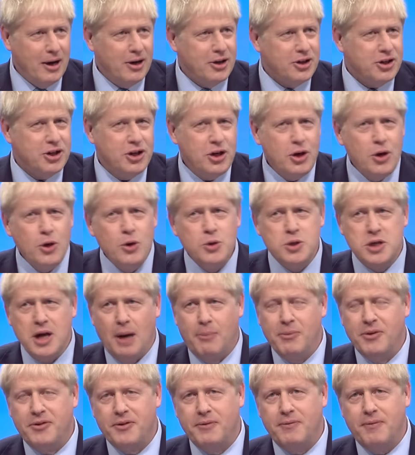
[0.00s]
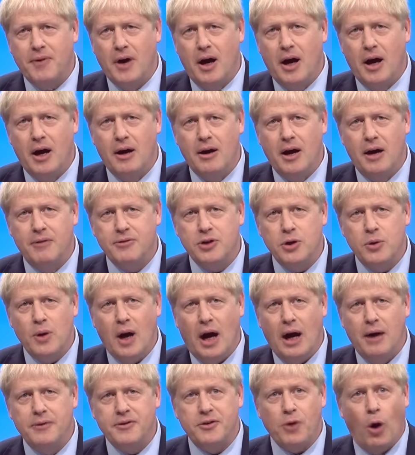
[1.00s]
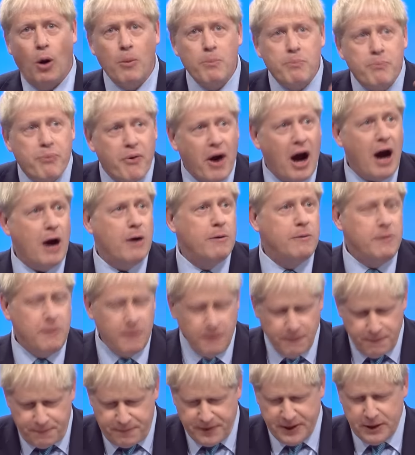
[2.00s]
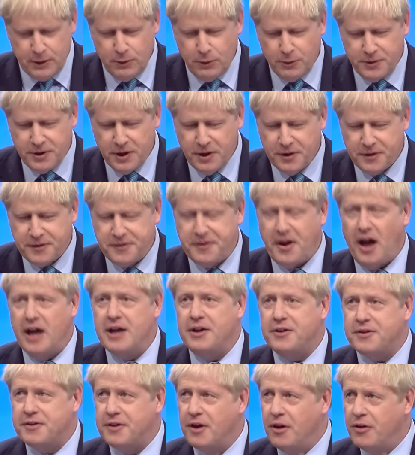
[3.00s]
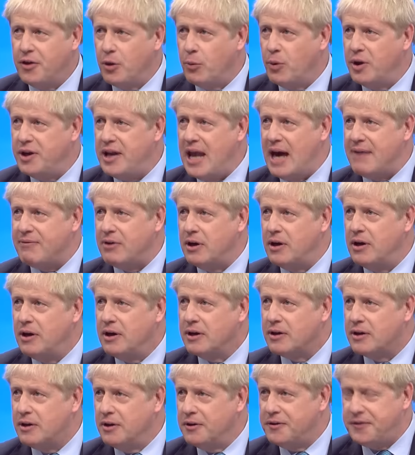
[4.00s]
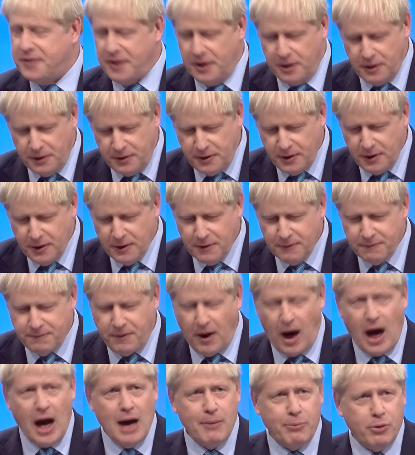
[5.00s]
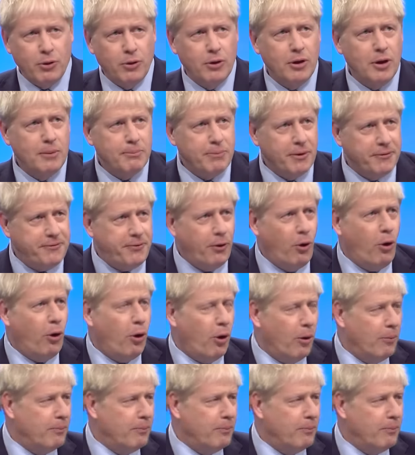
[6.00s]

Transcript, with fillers: Huge numbers of, uh, of new houses on brownfield sites that were never considered viable before.